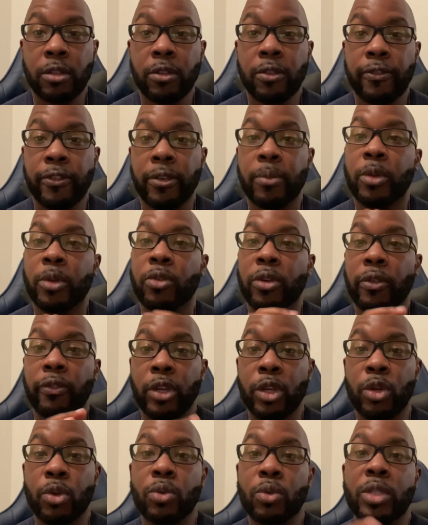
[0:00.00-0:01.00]
from the
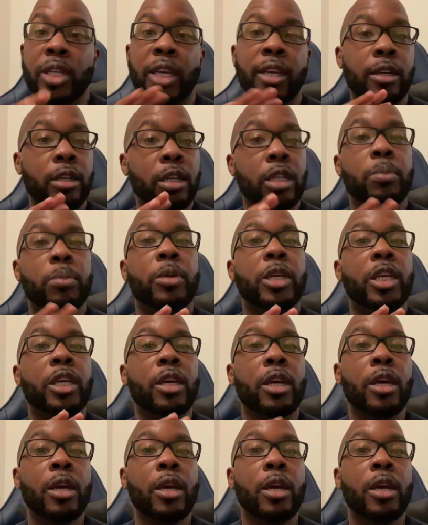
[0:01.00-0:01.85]
reviews. It could be